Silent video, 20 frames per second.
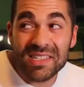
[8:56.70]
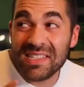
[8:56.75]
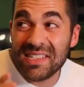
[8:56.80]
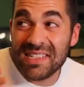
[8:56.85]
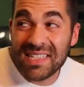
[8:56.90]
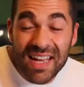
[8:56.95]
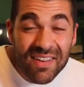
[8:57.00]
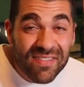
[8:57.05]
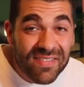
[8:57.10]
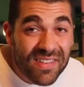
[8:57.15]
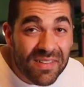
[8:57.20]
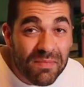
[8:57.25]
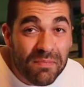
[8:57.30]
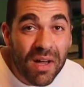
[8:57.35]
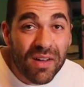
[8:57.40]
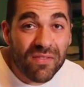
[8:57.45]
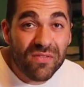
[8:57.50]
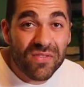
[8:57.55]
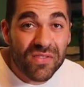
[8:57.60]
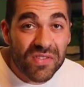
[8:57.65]
7
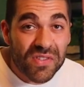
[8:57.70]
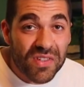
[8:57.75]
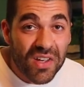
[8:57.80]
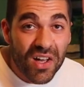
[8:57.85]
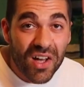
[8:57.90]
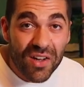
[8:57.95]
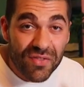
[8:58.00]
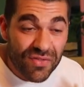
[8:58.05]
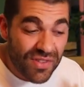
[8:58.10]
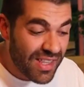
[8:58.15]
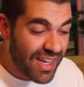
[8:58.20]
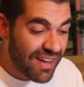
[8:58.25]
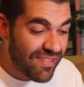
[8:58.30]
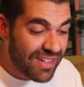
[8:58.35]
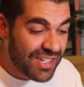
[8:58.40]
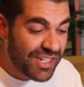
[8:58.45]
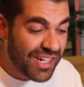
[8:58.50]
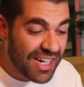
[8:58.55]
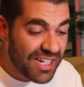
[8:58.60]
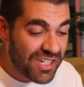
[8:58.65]
months after that
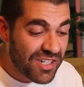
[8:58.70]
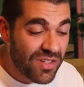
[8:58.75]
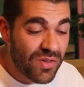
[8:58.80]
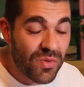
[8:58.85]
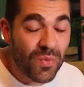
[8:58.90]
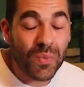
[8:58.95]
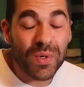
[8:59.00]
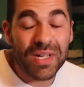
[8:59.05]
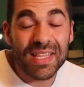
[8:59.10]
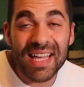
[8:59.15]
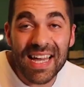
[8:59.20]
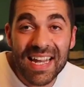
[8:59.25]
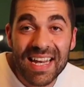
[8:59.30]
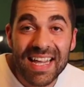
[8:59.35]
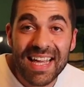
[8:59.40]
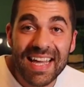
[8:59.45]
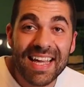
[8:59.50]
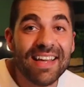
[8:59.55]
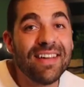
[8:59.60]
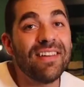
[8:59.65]
rejection, we then
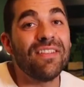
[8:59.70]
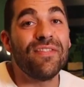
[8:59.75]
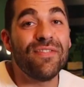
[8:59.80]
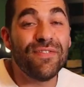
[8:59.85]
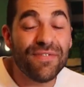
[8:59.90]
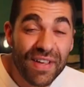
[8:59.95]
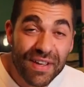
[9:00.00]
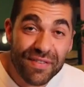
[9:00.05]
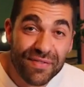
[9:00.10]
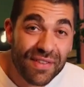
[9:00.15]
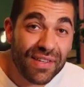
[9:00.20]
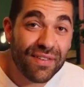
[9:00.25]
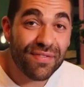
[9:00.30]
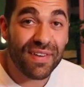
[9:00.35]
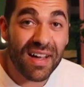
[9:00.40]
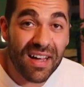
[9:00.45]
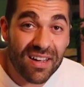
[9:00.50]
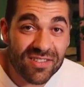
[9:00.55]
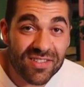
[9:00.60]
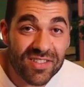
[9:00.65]
hit
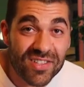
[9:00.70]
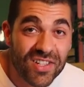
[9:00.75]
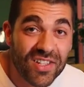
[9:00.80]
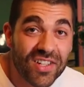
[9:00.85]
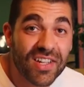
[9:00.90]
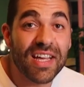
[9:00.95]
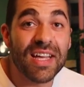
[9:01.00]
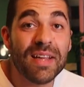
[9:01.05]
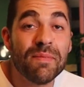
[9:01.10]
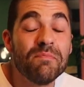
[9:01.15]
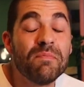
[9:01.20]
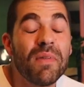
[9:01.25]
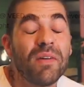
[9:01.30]
50,000 in